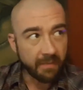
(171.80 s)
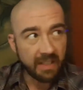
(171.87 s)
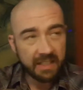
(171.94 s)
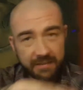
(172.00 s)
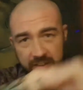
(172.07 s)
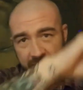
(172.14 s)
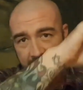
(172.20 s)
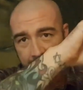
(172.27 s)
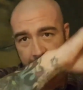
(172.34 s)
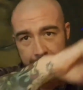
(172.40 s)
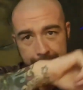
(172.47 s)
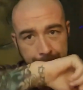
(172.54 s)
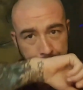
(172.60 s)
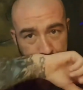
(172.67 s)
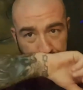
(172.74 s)
If you can hear
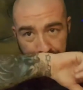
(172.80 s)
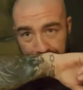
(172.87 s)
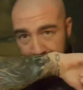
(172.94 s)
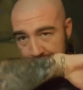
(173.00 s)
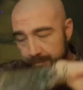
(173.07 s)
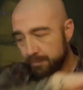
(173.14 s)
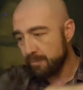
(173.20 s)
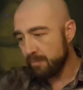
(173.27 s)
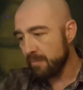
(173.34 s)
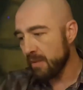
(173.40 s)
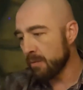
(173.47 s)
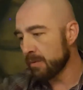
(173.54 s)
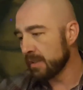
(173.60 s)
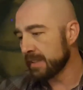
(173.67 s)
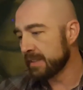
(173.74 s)
it,
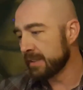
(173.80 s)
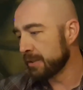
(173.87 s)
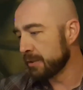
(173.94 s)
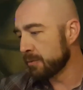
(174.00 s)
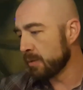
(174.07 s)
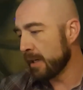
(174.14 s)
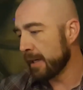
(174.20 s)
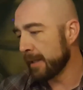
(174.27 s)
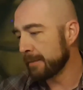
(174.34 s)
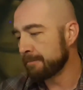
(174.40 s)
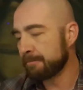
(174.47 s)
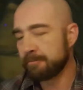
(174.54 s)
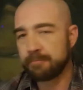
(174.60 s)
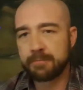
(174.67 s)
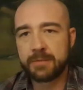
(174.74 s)
we're listening to
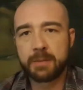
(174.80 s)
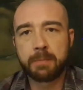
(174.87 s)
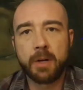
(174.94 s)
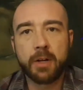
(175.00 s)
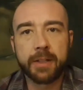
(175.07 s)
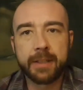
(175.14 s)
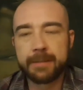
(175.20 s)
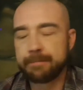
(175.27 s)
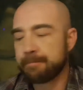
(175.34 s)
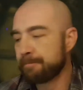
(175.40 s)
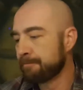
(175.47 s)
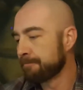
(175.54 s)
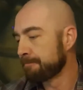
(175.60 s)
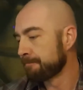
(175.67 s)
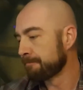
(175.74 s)
Spadia.
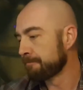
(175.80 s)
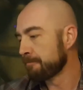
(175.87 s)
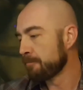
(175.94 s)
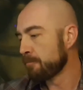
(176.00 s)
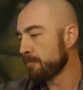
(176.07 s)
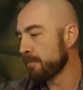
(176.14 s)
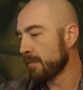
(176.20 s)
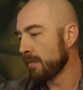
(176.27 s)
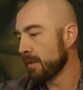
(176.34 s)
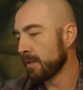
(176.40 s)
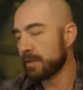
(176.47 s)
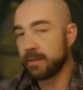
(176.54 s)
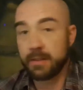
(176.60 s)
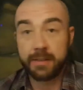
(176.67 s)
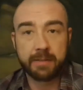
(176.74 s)

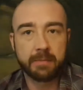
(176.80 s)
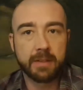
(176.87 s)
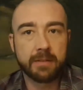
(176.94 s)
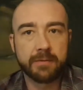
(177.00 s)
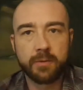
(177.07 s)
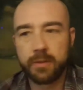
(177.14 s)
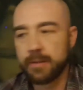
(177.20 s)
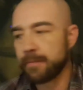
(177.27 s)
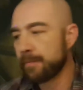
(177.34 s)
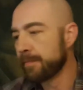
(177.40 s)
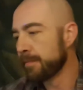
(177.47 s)
So there's some metal for you.